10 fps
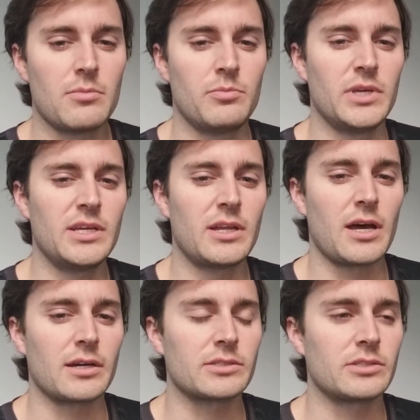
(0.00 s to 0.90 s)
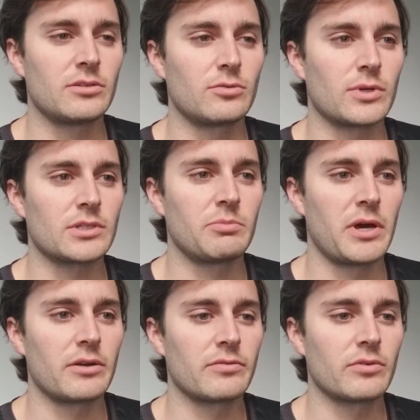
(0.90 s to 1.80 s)
B-Nox still works
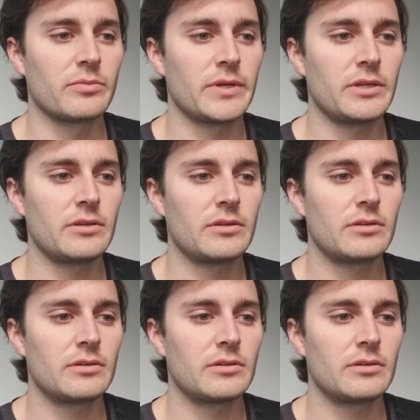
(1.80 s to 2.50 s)
better for me.